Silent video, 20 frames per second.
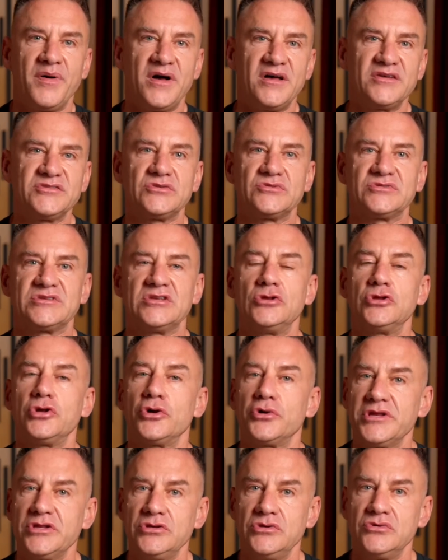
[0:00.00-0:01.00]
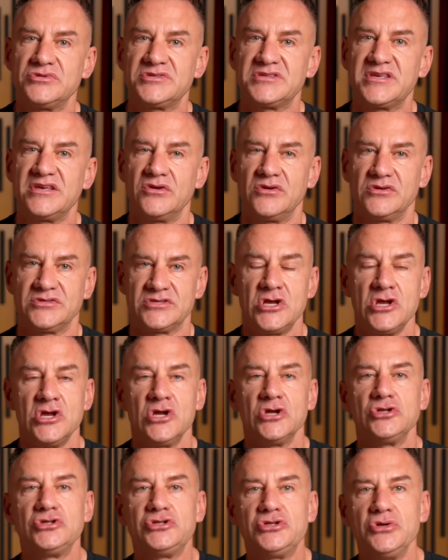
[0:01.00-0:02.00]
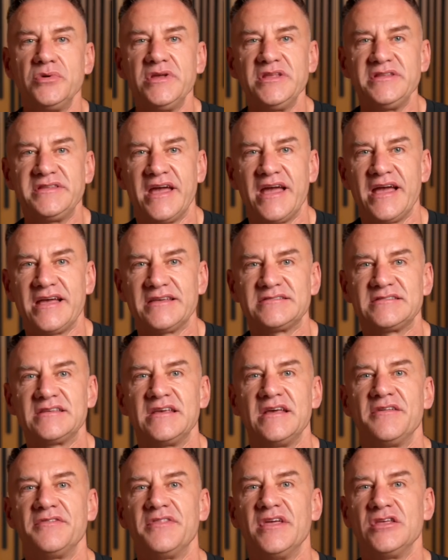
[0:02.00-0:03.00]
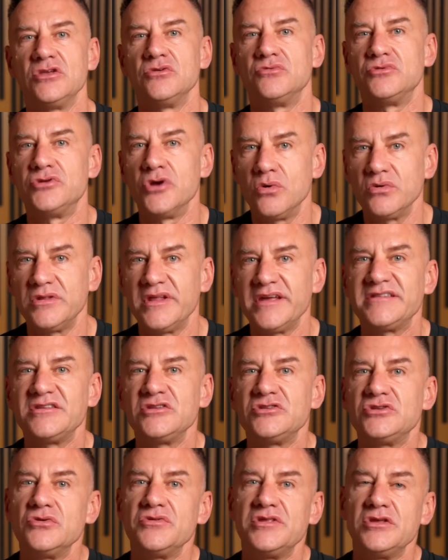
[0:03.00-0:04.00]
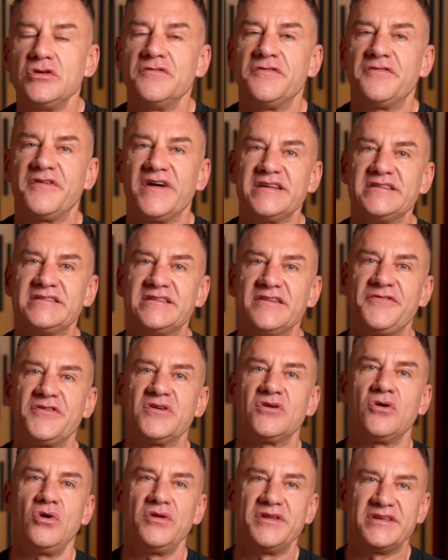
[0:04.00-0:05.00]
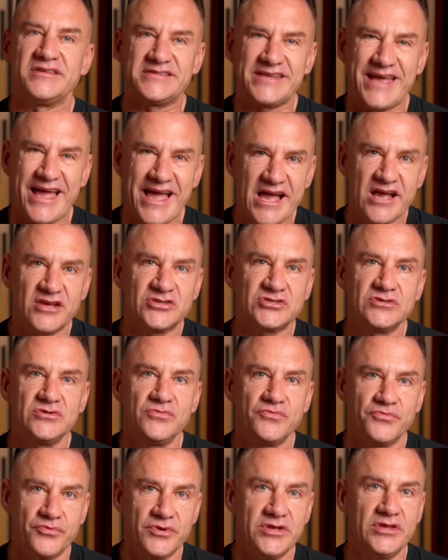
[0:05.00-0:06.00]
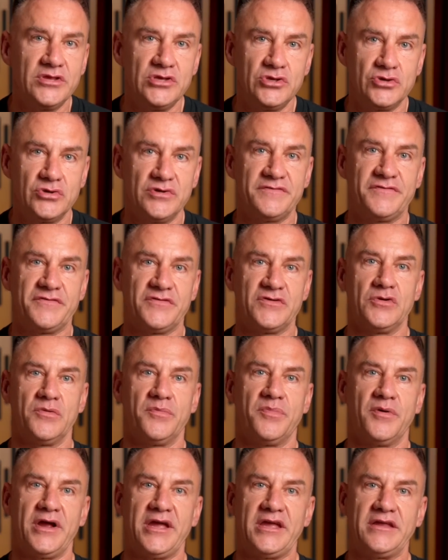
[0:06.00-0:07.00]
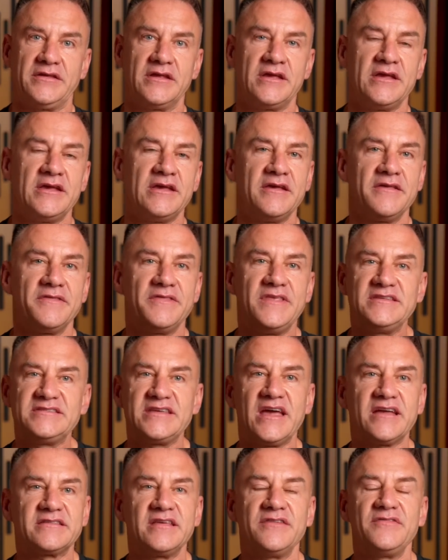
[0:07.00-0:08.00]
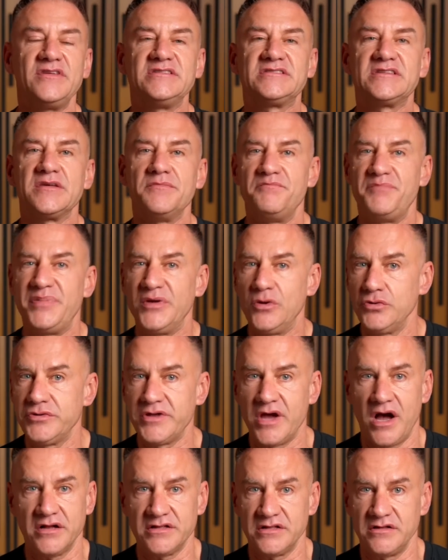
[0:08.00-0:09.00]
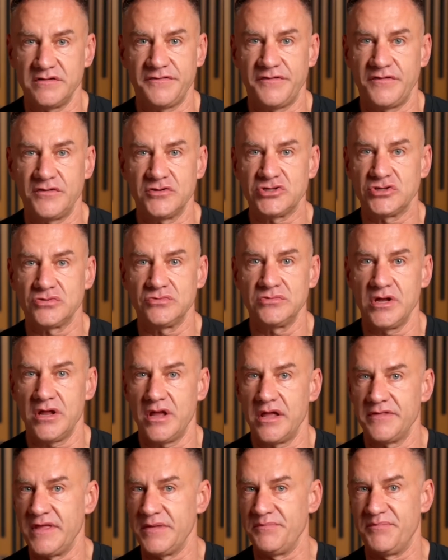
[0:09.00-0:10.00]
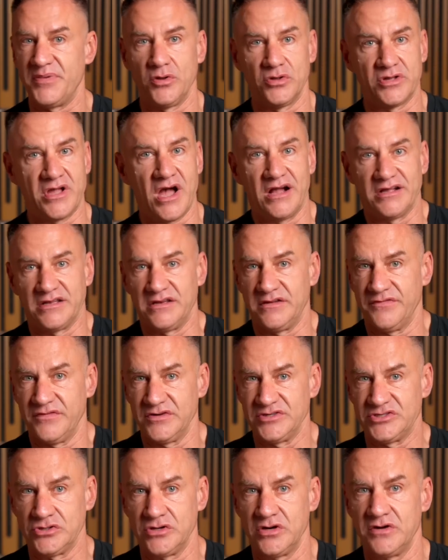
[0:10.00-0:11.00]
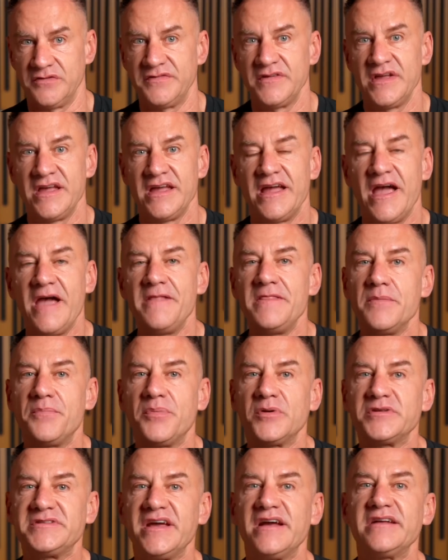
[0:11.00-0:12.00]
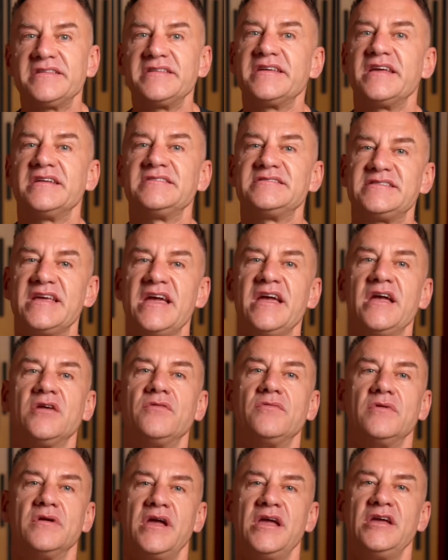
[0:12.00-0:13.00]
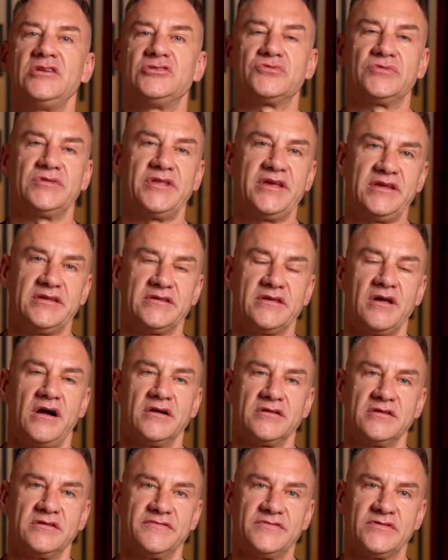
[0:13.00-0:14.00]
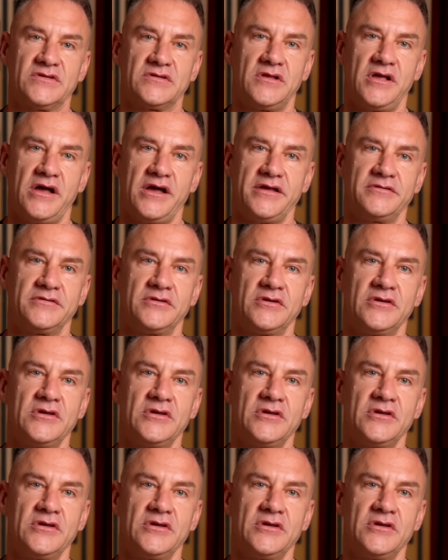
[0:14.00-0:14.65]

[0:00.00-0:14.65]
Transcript: puzzles, and learning new skills. Doing tasks that you don't like to do, that you find difficult, is actually really good for your brain. These activities can build cognitive function, they build cognitive reserve, and they protect against age-related cognitive decline.